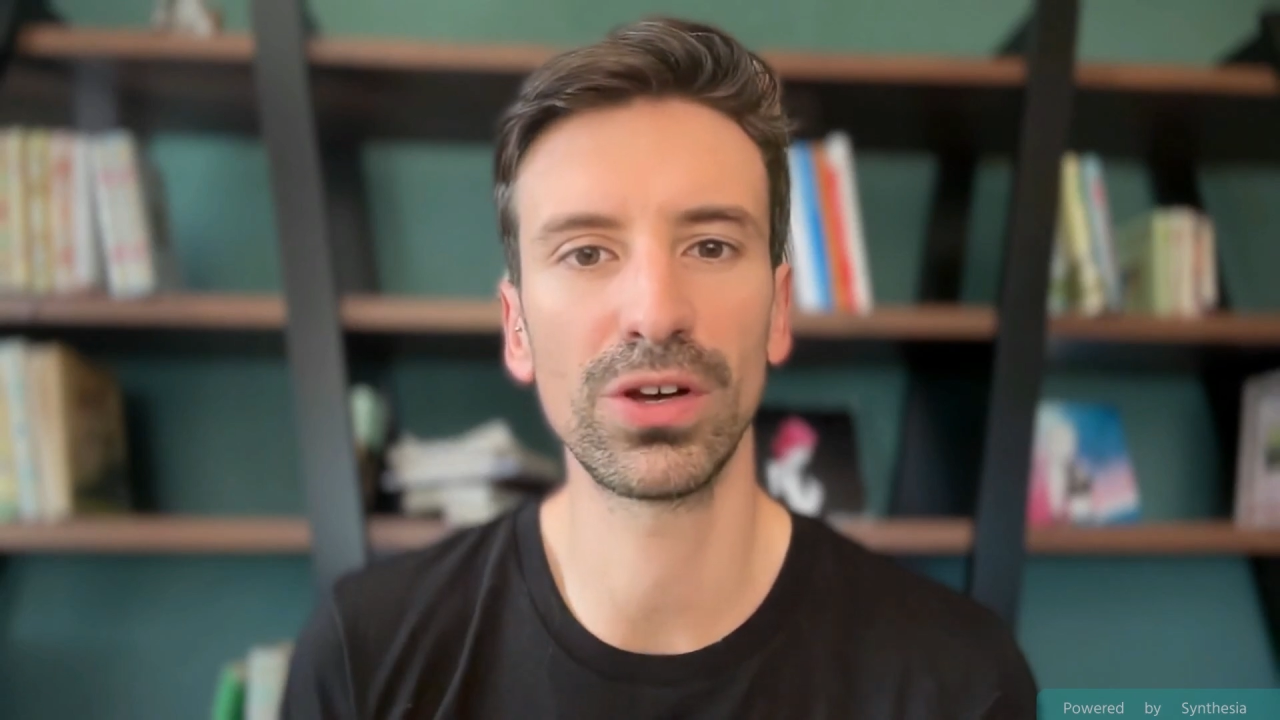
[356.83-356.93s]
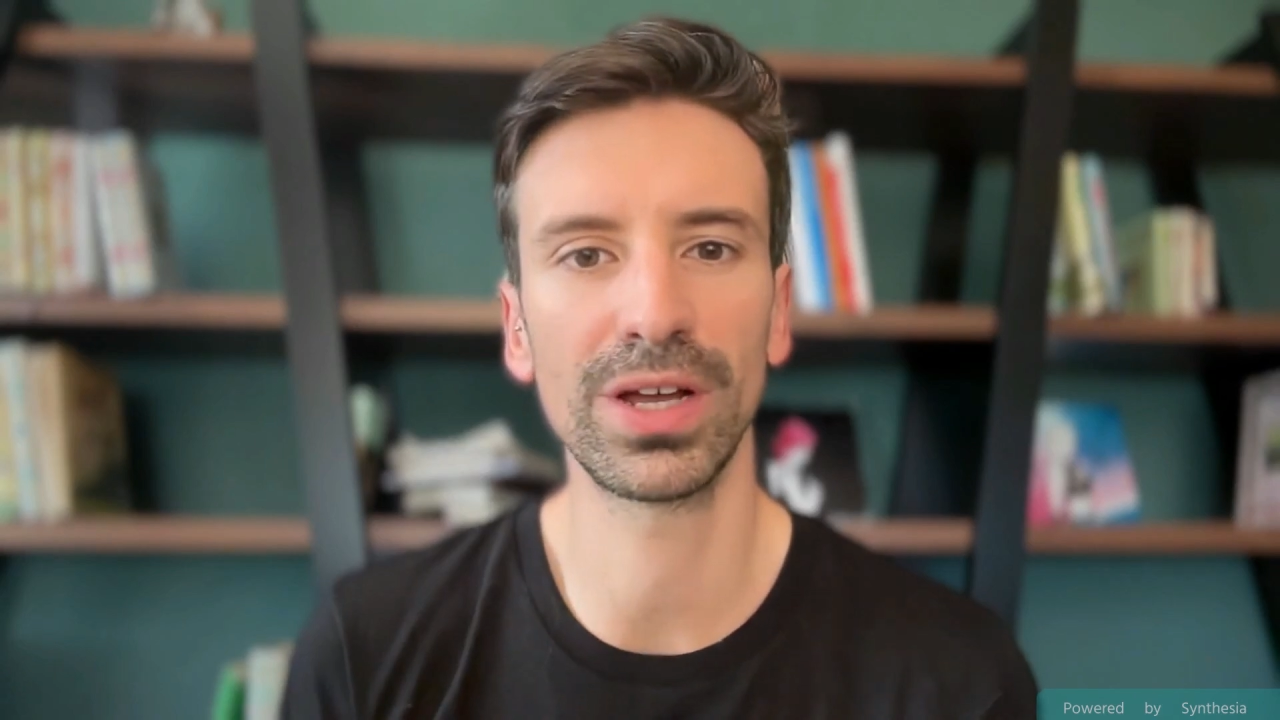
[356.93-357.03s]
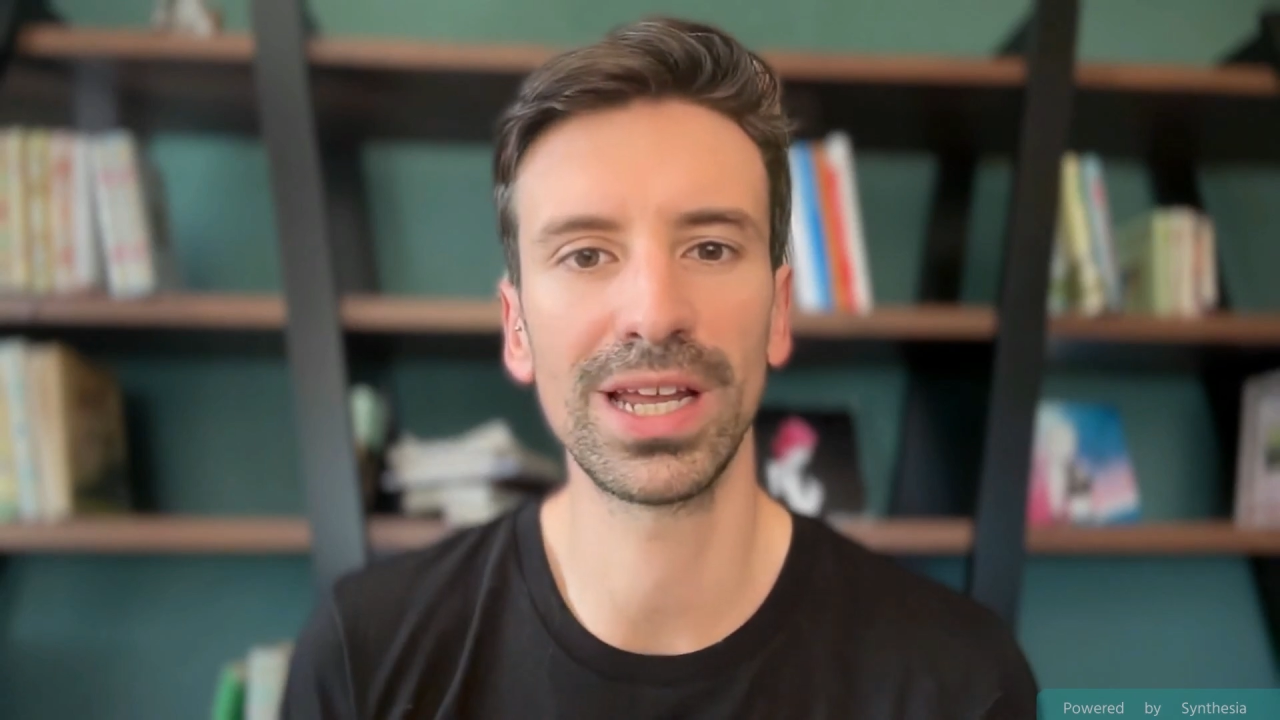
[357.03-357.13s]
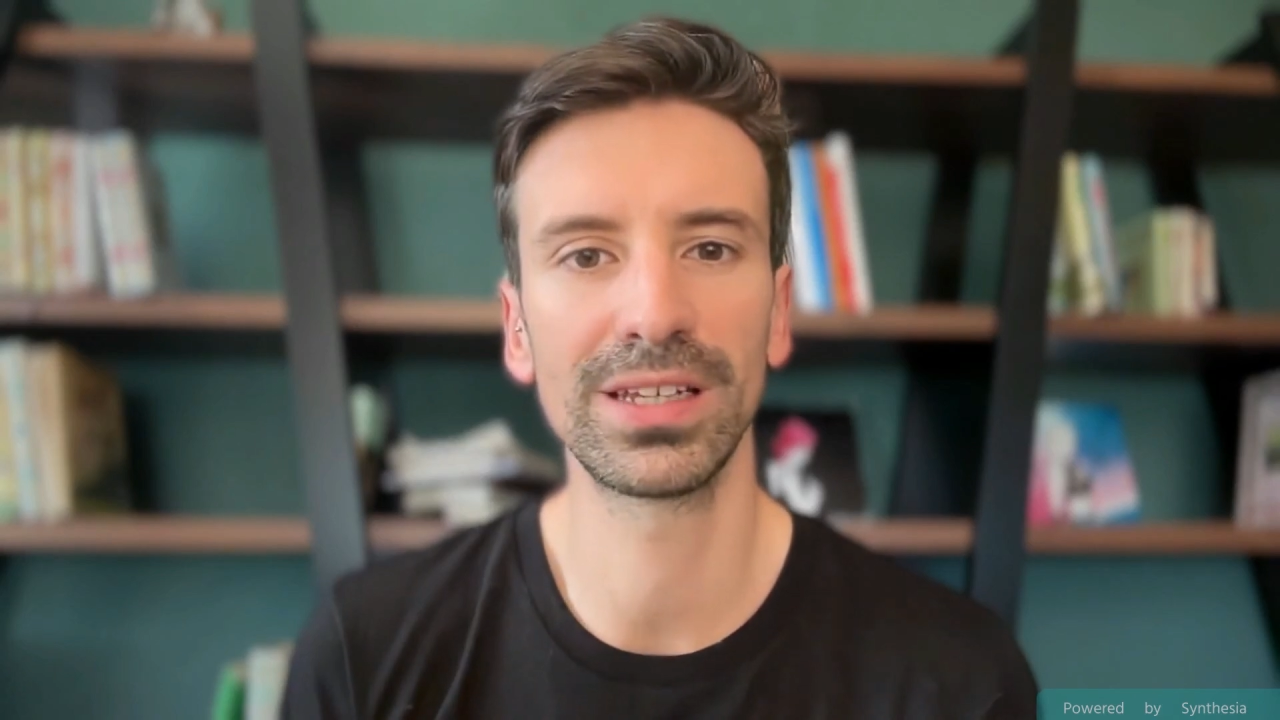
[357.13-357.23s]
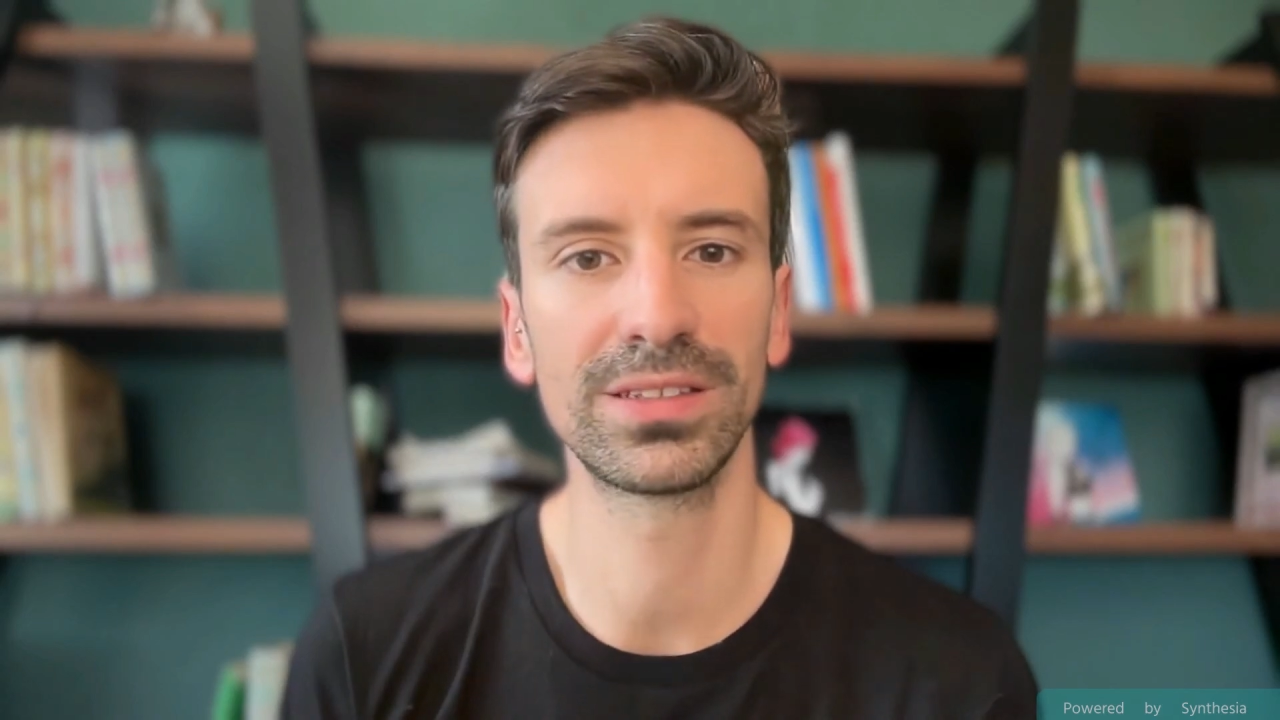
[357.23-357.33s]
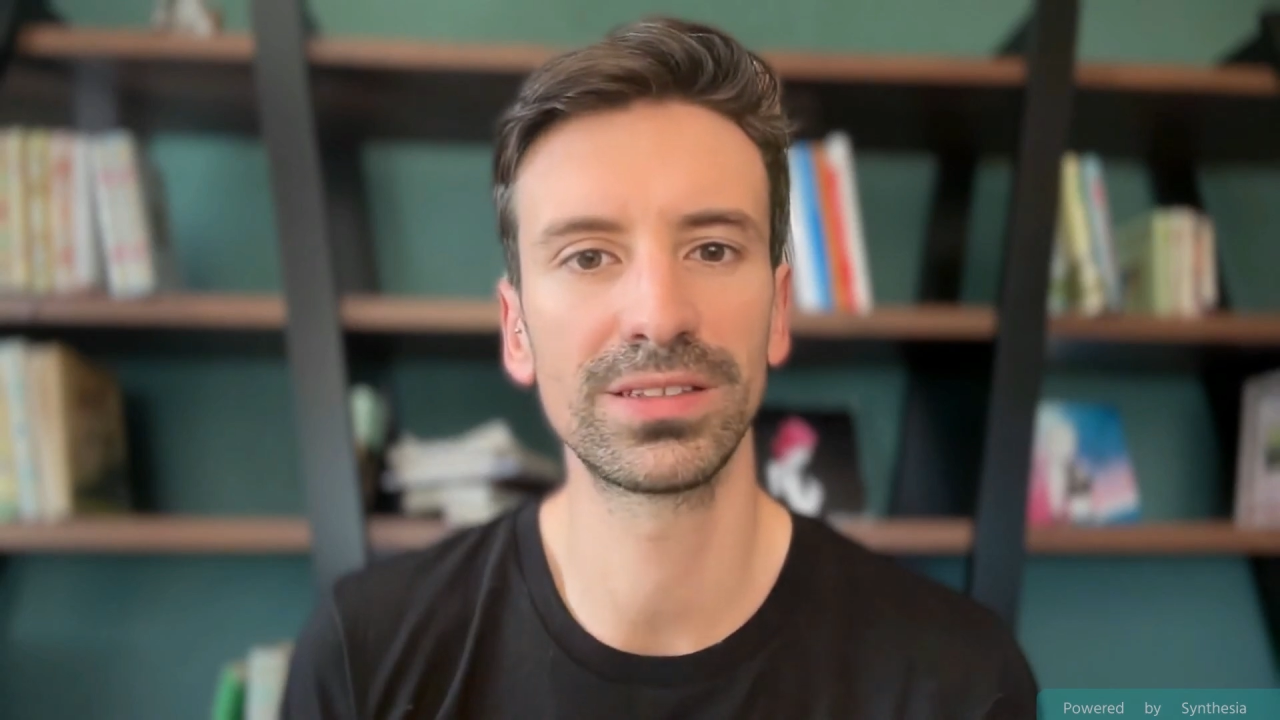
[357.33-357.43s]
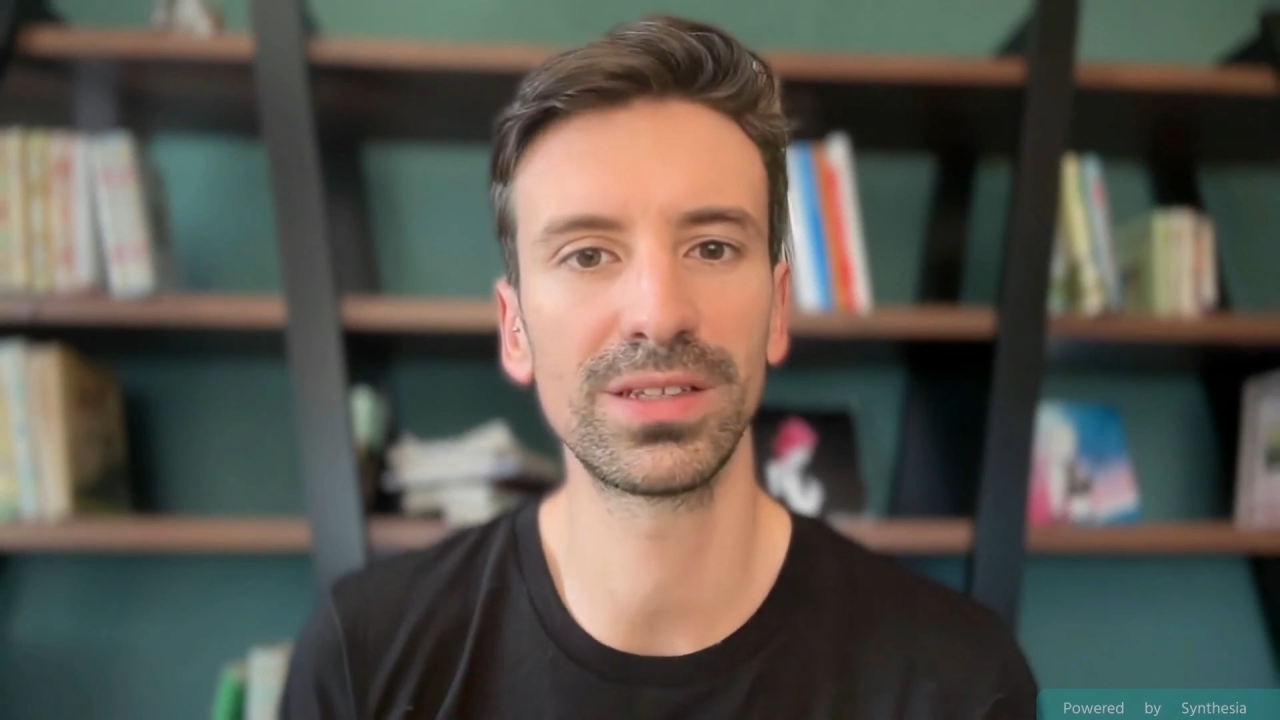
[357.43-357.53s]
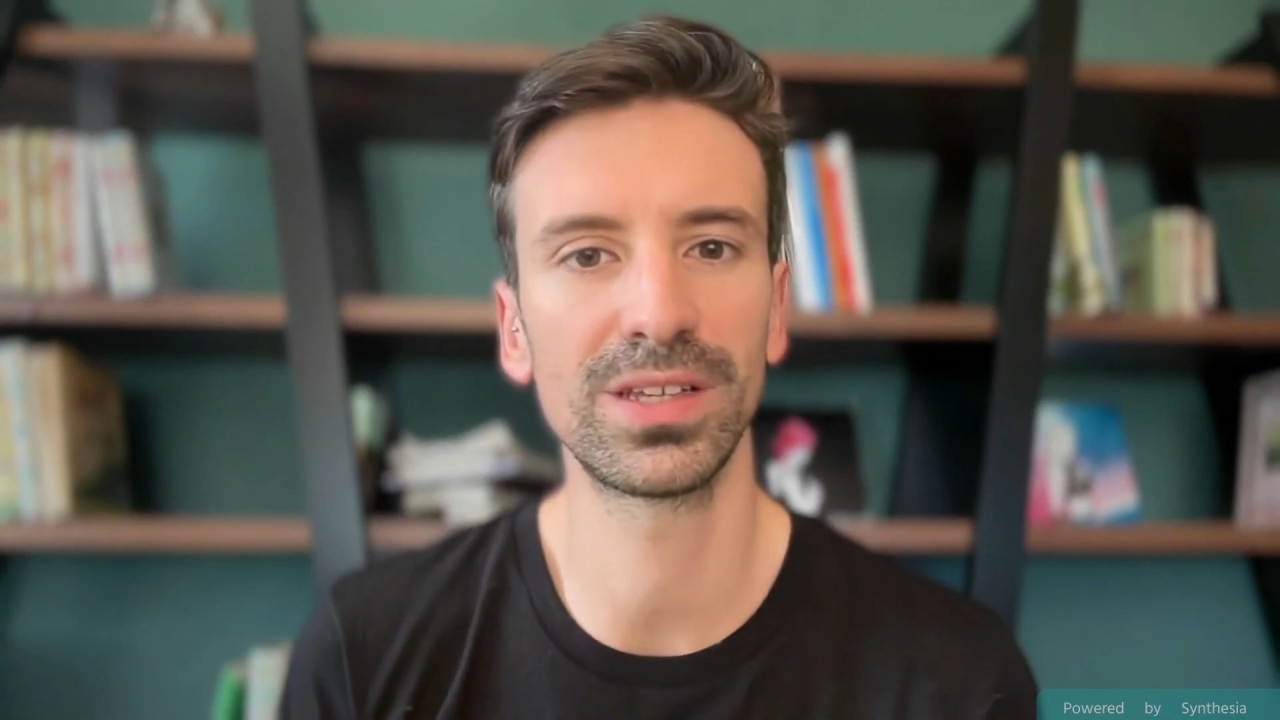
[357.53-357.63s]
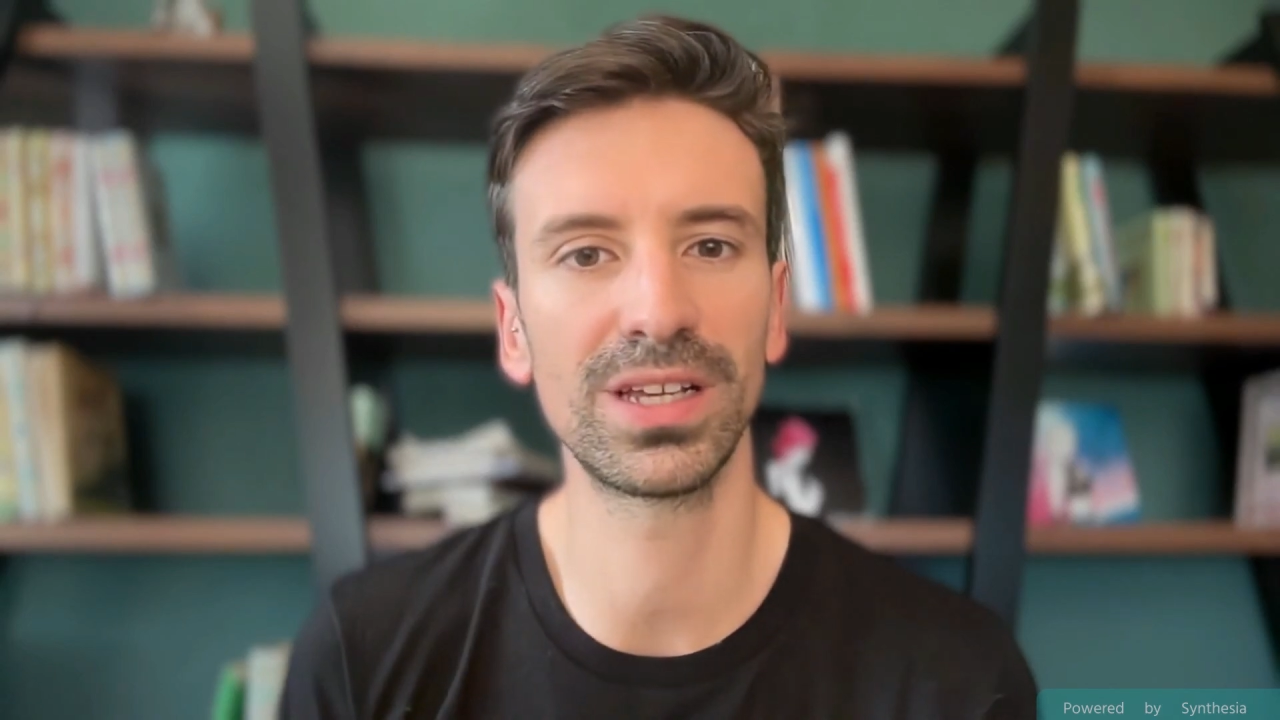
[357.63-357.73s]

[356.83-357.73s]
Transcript: correlated.